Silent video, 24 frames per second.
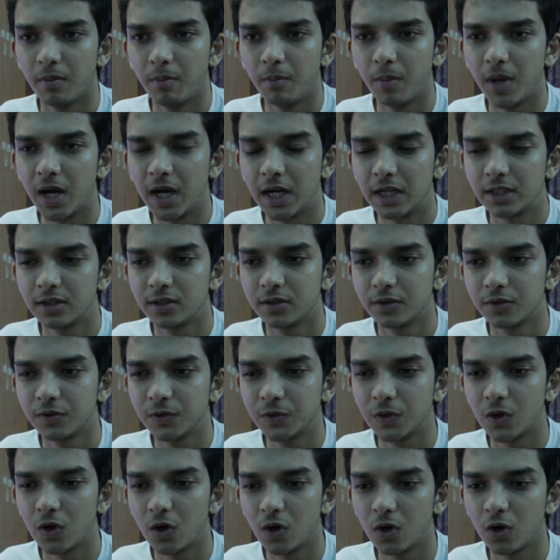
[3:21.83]
but
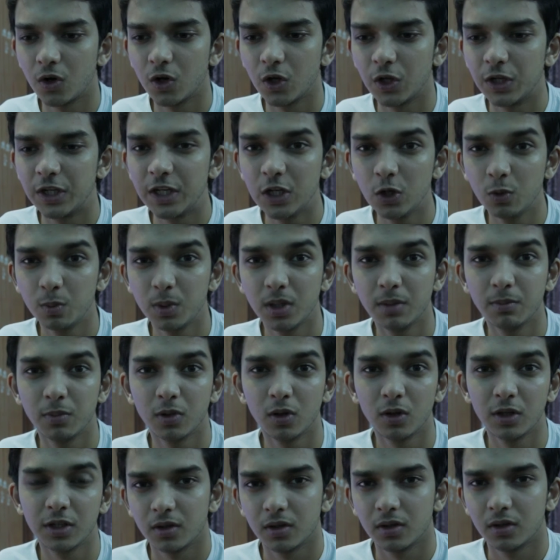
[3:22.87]
for new
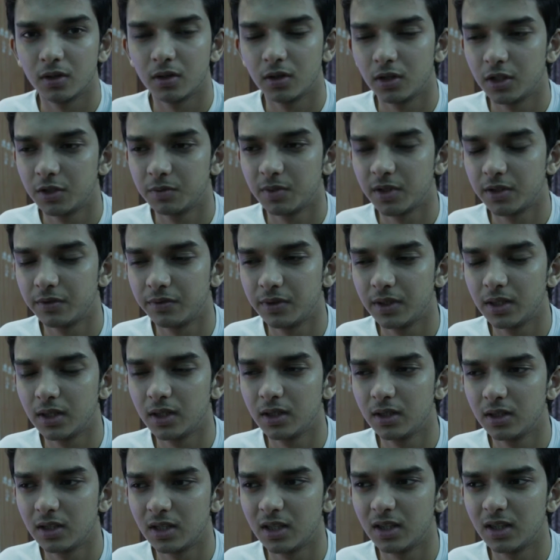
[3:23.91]
people it might
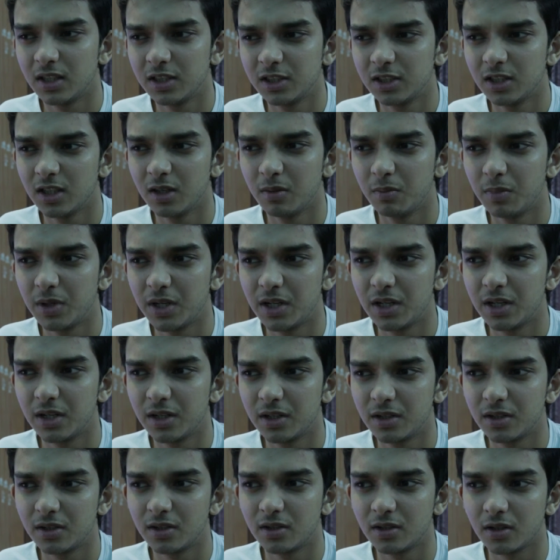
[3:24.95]
feel a little
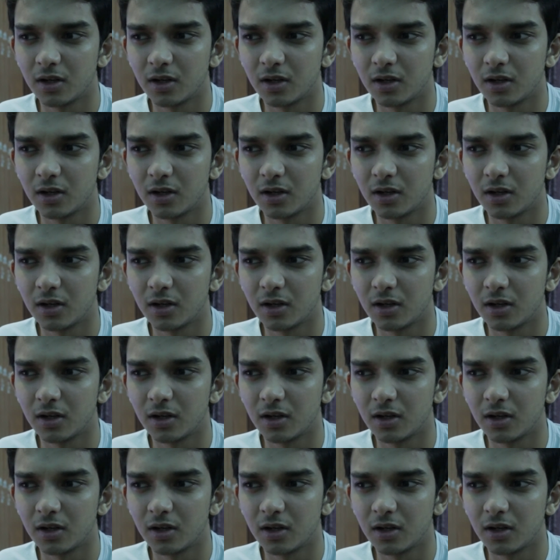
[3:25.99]
bit